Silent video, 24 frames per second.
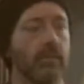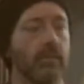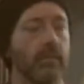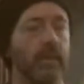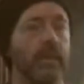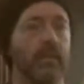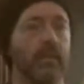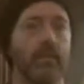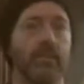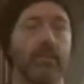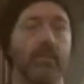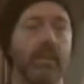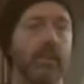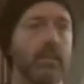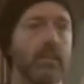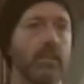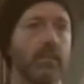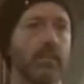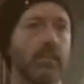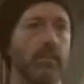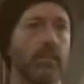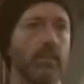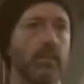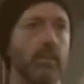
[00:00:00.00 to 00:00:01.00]
It's a very
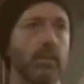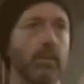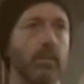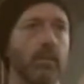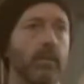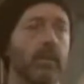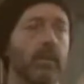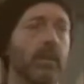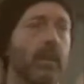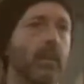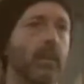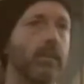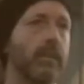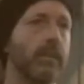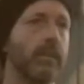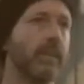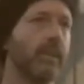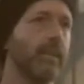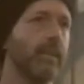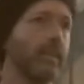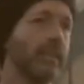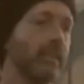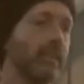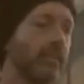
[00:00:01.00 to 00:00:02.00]
different world. I mean,
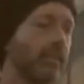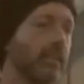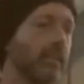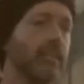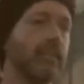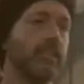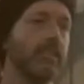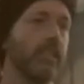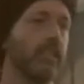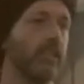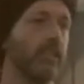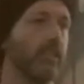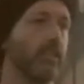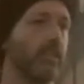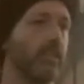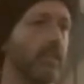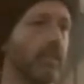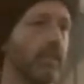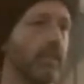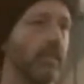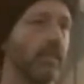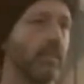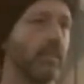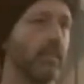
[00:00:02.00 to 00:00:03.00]
they didn't have the internet in those
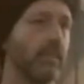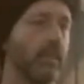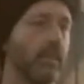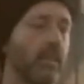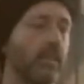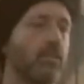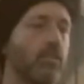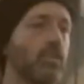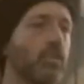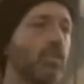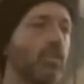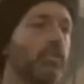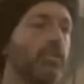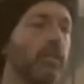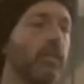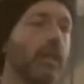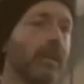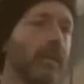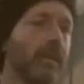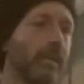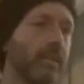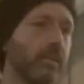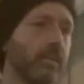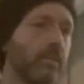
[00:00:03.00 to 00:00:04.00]
days, and I'm sure of
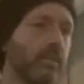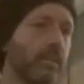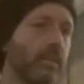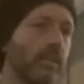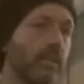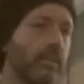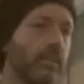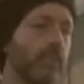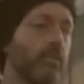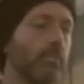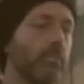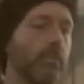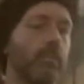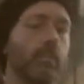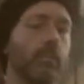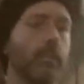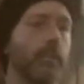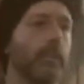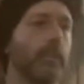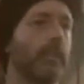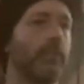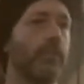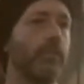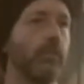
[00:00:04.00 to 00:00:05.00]
Michelangelo, he'd probably
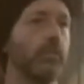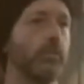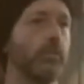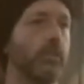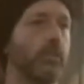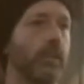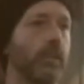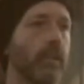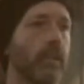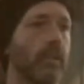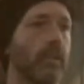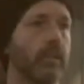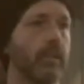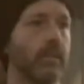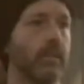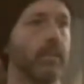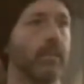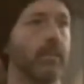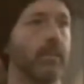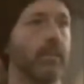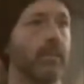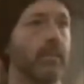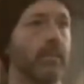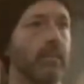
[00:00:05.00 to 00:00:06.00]
be a film director
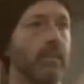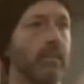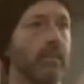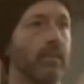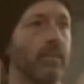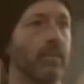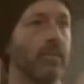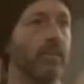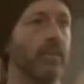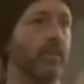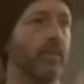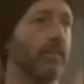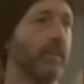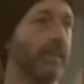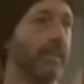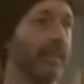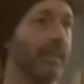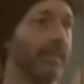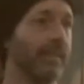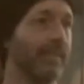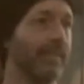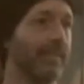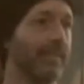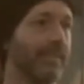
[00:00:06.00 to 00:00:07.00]
or something
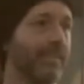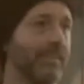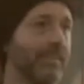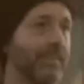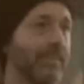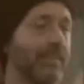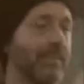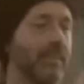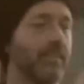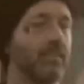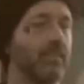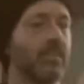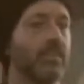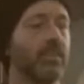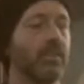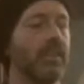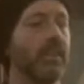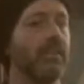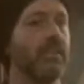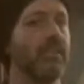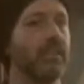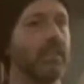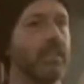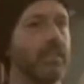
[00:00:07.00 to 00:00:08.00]
now. I'm sure
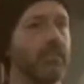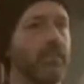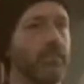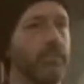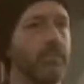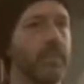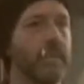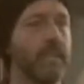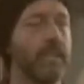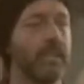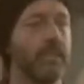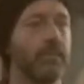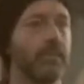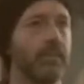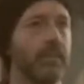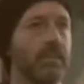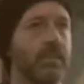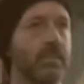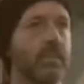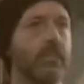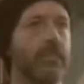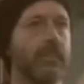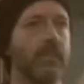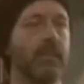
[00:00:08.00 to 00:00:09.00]
there is different medium.
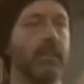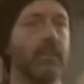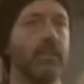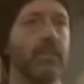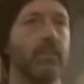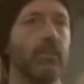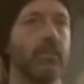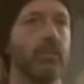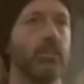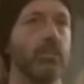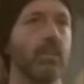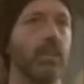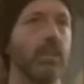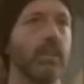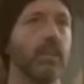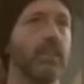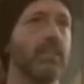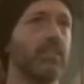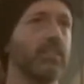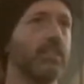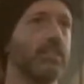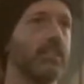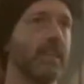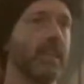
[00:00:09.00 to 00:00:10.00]
There's different. Derek you, you try and
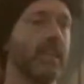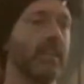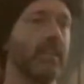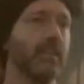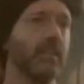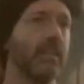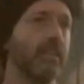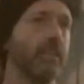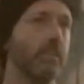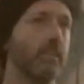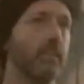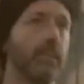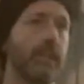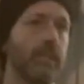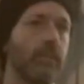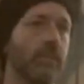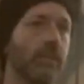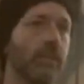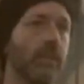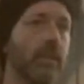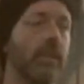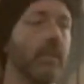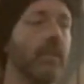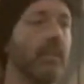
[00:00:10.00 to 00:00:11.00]
understand probably. it. It's like
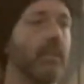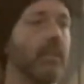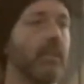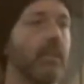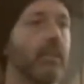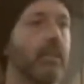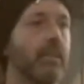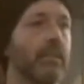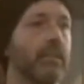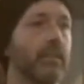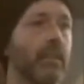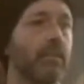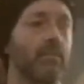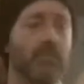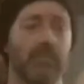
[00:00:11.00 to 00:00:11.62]
Derek Jarman. like